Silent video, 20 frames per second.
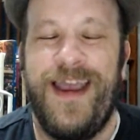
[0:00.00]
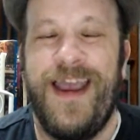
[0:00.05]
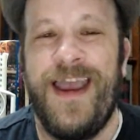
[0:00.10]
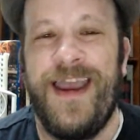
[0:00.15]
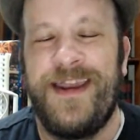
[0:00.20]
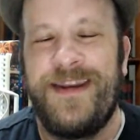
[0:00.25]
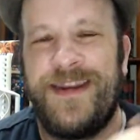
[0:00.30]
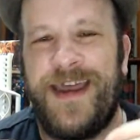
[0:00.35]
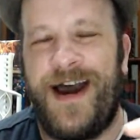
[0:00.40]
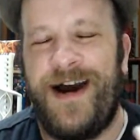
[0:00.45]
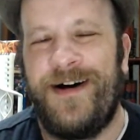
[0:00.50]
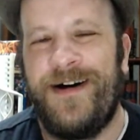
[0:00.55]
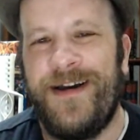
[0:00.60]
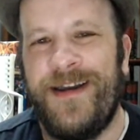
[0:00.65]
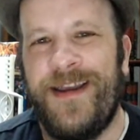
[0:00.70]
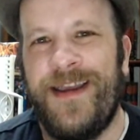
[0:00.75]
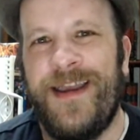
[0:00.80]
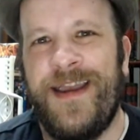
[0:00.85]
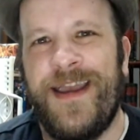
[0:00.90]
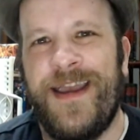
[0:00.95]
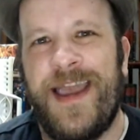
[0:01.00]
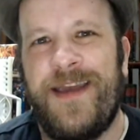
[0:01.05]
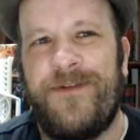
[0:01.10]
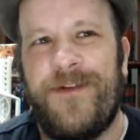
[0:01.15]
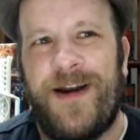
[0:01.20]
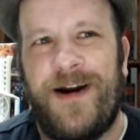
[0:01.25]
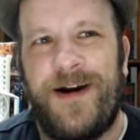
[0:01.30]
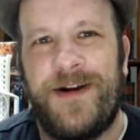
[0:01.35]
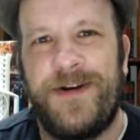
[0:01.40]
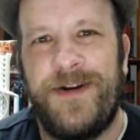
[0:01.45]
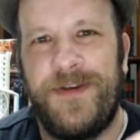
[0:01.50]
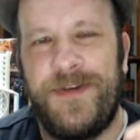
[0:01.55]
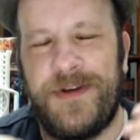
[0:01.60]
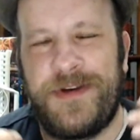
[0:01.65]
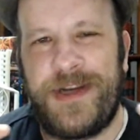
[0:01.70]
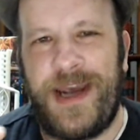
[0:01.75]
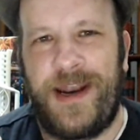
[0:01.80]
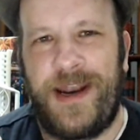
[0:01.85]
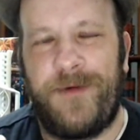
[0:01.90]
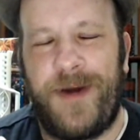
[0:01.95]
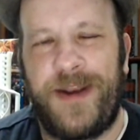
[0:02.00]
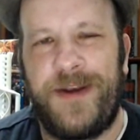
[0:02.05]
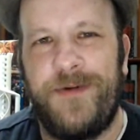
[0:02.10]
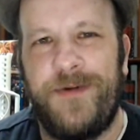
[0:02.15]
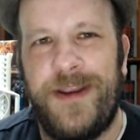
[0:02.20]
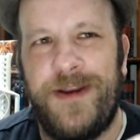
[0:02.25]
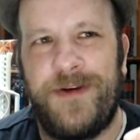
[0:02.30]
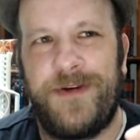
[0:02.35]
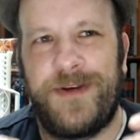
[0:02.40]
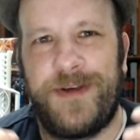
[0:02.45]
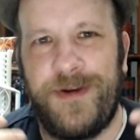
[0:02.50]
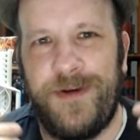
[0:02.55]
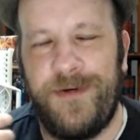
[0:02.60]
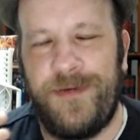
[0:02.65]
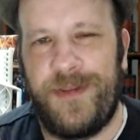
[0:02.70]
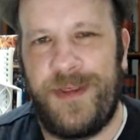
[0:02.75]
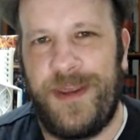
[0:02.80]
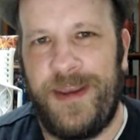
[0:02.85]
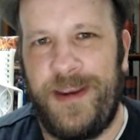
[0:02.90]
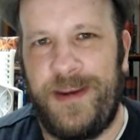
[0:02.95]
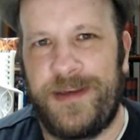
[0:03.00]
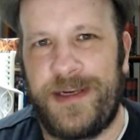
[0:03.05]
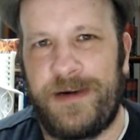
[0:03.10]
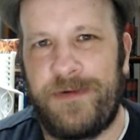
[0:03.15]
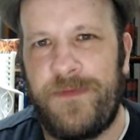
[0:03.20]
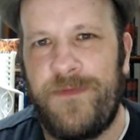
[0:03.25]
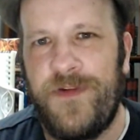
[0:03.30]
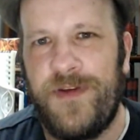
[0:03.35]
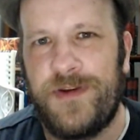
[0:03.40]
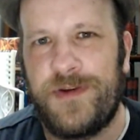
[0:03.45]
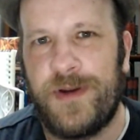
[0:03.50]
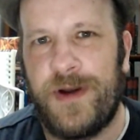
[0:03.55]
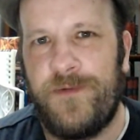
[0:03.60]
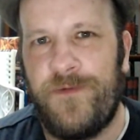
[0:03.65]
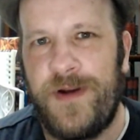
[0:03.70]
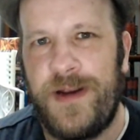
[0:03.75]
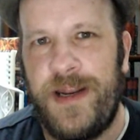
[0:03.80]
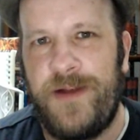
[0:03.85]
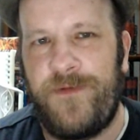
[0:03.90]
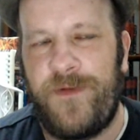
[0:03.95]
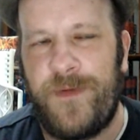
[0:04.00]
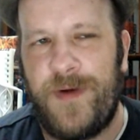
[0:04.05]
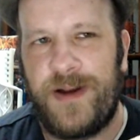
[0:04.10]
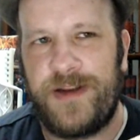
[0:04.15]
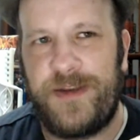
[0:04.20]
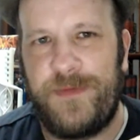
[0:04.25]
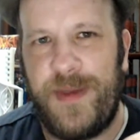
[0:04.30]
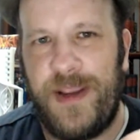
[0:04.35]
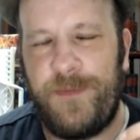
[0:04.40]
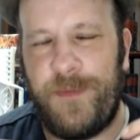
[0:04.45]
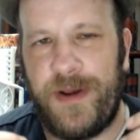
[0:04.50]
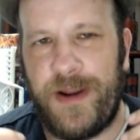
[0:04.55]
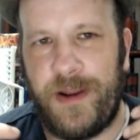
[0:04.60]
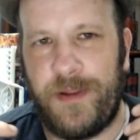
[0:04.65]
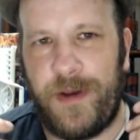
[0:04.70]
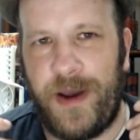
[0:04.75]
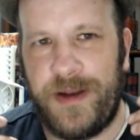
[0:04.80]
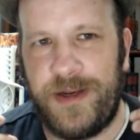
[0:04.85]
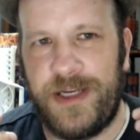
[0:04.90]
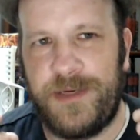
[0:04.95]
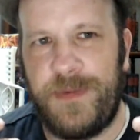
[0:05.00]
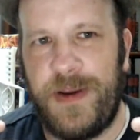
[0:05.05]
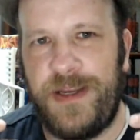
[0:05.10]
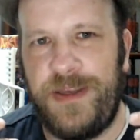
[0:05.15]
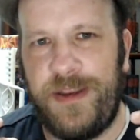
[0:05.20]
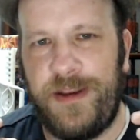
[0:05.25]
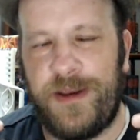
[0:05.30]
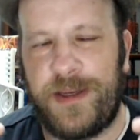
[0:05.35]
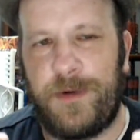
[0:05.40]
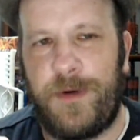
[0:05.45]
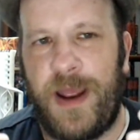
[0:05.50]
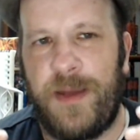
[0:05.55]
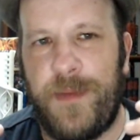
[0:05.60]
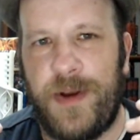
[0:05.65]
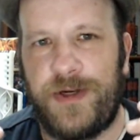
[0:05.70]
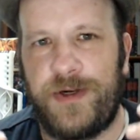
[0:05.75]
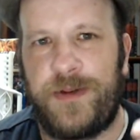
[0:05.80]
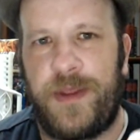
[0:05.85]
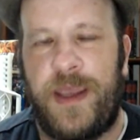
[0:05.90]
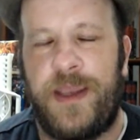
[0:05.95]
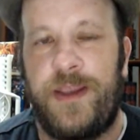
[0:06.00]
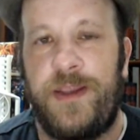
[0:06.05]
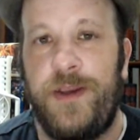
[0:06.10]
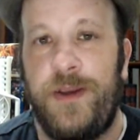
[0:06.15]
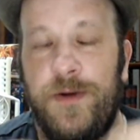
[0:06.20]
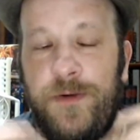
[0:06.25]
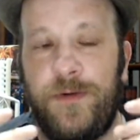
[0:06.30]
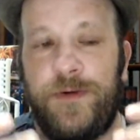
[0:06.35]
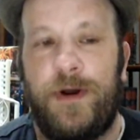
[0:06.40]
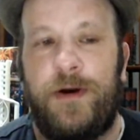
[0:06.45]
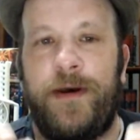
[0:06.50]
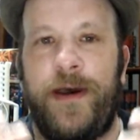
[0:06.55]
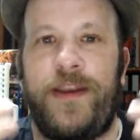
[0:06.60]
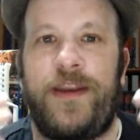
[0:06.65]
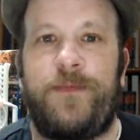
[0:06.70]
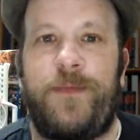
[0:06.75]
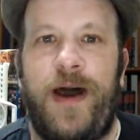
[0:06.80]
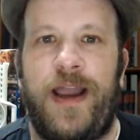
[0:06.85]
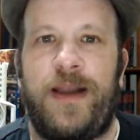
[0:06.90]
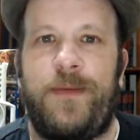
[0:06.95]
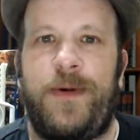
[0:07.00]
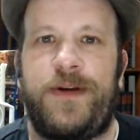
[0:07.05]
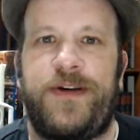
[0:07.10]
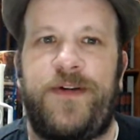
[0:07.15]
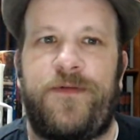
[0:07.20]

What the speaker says: Now, if you are new to the channel, what I do here is two things. I review software and info products to make money online use basically because I want to make sure that you don't end up buying a bunch of